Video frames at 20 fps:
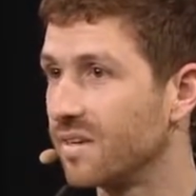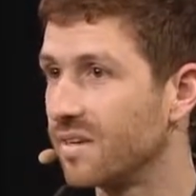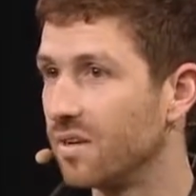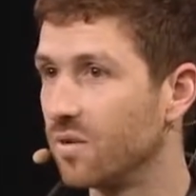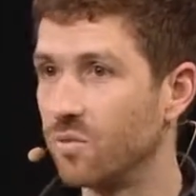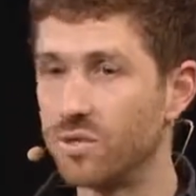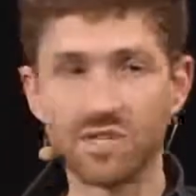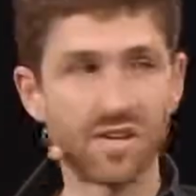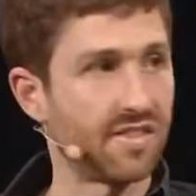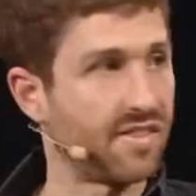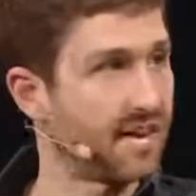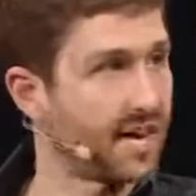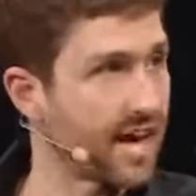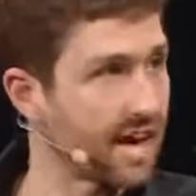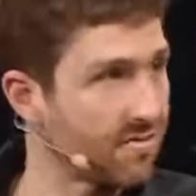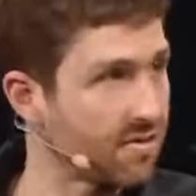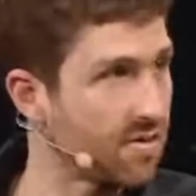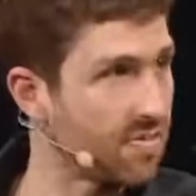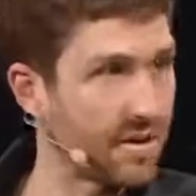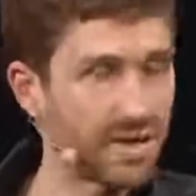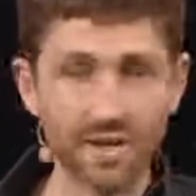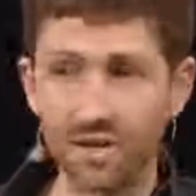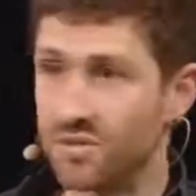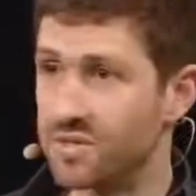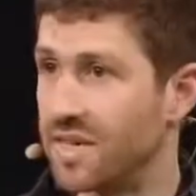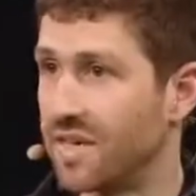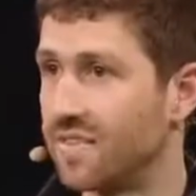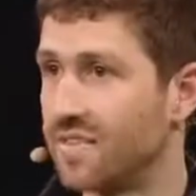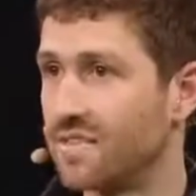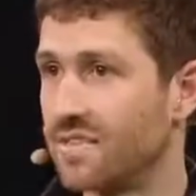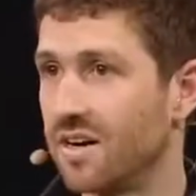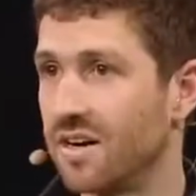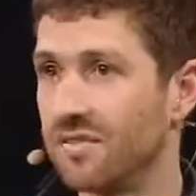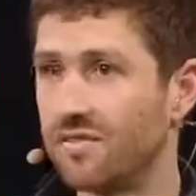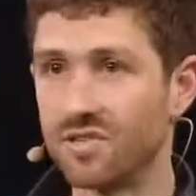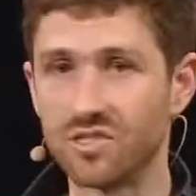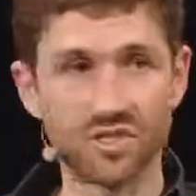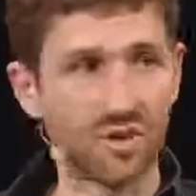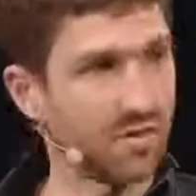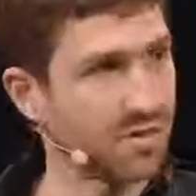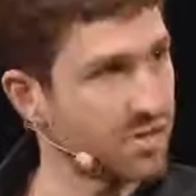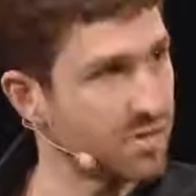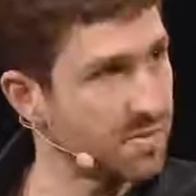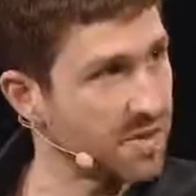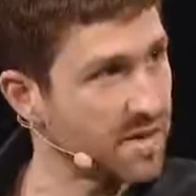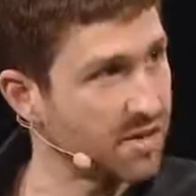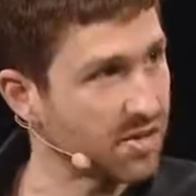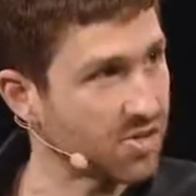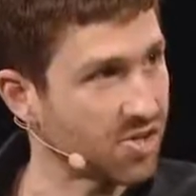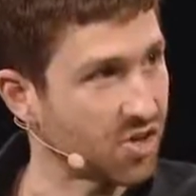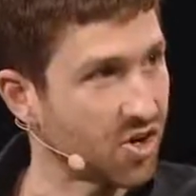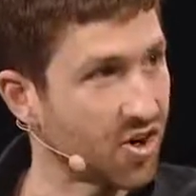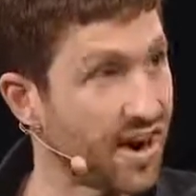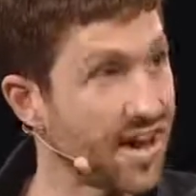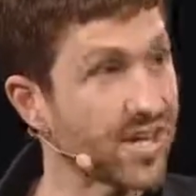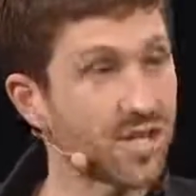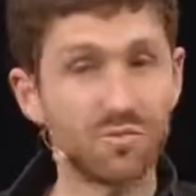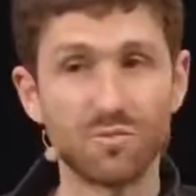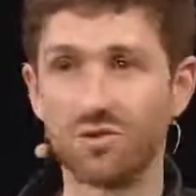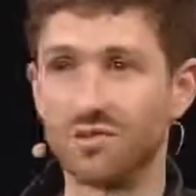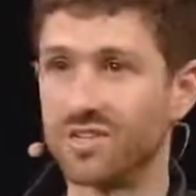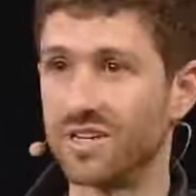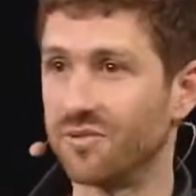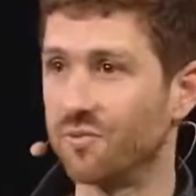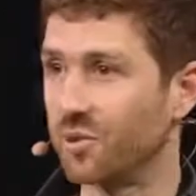which I think everybody who's at this conference, all the speakers are experts in.